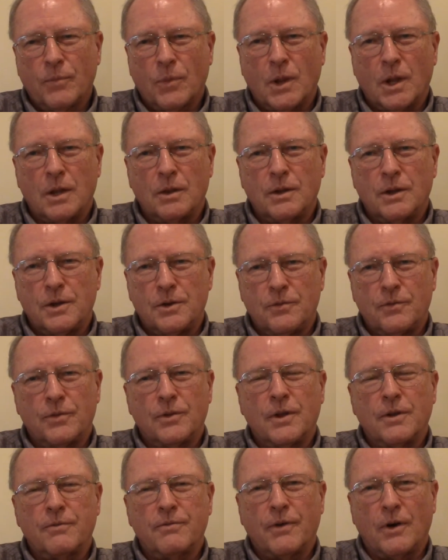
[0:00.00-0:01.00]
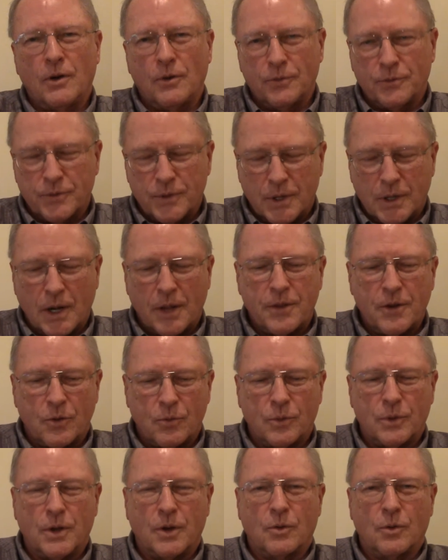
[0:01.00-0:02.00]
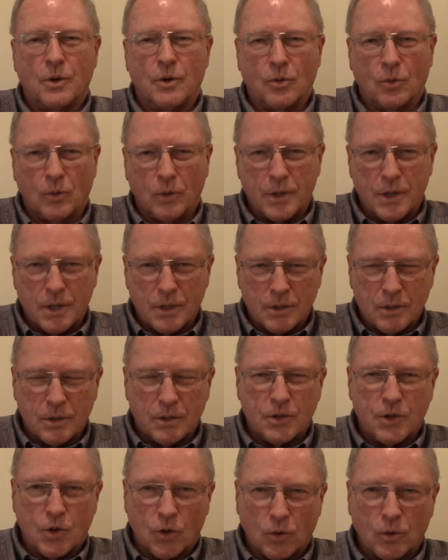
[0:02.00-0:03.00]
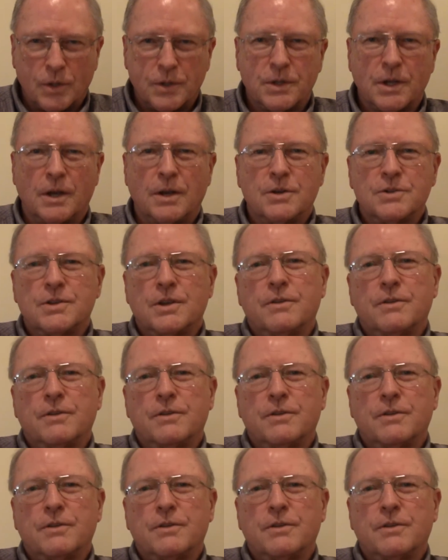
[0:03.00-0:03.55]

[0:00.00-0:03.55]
And they felt, and I think when they were in the early days,